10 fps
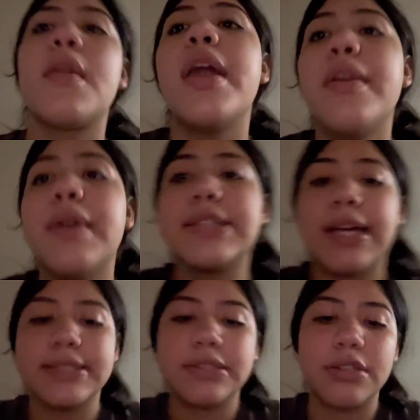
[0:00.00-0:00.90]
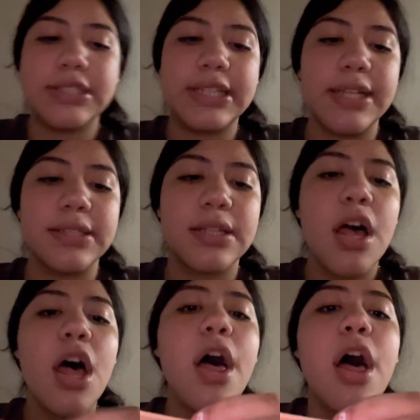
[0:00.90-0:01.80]
Anyways, guys, so it says,
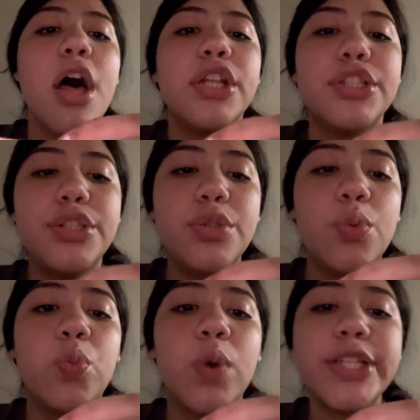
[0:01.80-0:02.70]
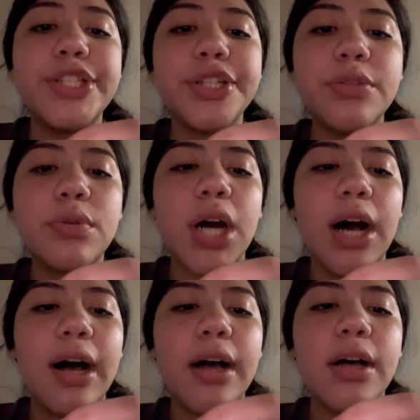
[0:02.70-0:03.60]
what do you
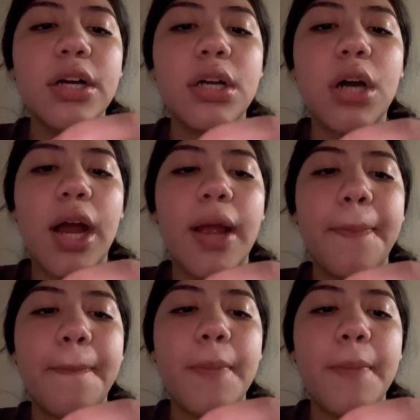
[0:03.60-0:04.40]
call a car?